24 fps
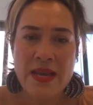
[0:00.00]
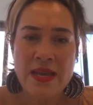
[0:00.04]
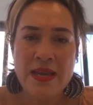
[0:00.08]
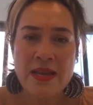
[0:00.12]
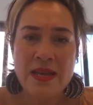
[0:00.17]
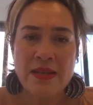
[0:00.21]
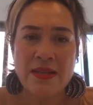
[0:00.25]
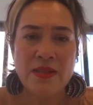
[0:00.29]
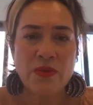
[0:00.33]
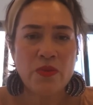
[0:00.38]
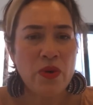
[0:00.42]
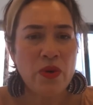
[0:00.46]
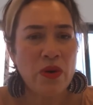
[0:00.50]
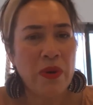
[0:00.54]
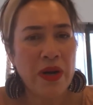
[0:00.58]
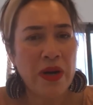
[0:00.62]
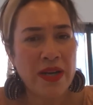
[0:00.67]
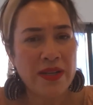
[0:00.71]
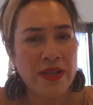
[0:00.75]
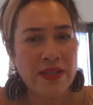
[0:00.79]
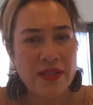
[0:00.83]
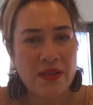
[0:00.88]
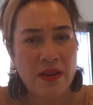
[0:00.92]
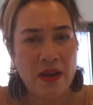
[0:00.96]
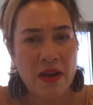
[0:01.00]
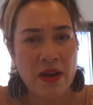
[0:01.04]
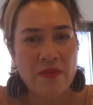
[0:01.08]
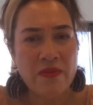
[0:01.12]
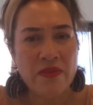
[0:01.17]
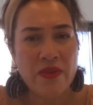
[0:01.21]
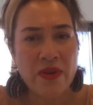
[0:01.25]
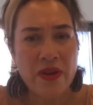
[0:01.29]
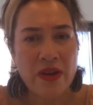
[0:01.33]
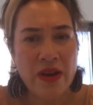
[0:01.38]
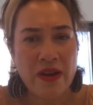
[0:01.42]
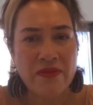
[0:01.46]
It is well past time
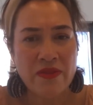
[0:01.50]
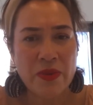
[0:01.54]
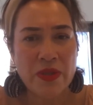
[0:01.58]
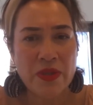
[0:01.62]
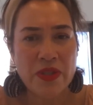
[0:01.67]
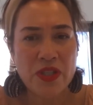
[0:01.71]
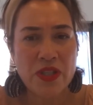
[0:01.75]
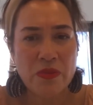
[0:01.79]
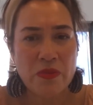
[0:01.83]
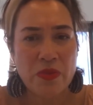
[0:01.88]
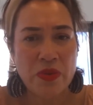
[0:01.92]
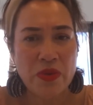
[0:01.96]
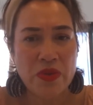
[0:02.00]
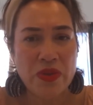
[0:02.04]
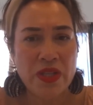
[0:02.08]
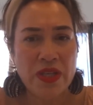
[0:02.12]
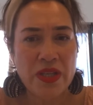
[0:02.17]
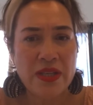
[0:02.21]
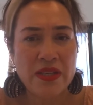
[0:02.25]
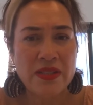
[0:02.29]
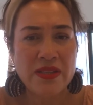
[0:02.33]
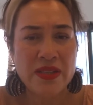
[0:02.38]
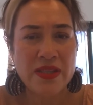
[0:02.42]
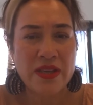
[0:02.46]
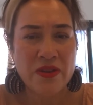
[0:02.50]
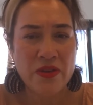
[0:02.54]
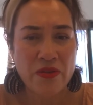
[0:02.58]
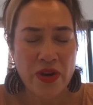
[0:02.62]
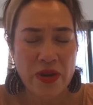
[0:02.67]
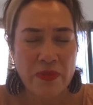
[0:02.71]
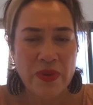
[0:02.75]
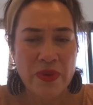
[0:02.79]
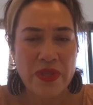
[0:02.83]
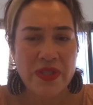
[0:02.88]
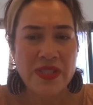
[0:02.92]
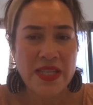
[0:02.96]
for governments to put these
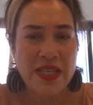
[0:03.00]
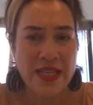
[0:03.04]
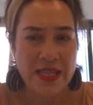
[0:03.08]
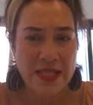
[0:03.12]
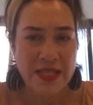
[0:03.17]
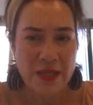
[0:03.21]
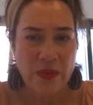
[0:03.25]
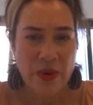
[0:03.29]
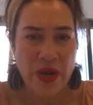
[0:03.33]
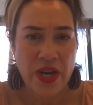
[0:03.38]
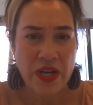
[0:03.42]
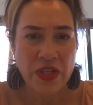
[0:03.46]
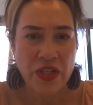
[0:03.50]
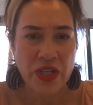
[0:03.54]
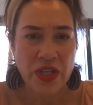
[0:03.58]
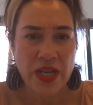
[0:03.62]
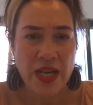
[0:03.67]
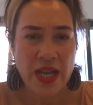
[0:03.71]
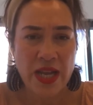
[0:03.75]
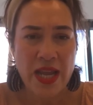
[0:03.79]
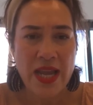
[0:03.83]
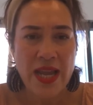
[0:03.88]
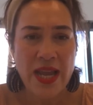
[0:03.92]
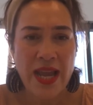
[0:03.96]
agreements into action,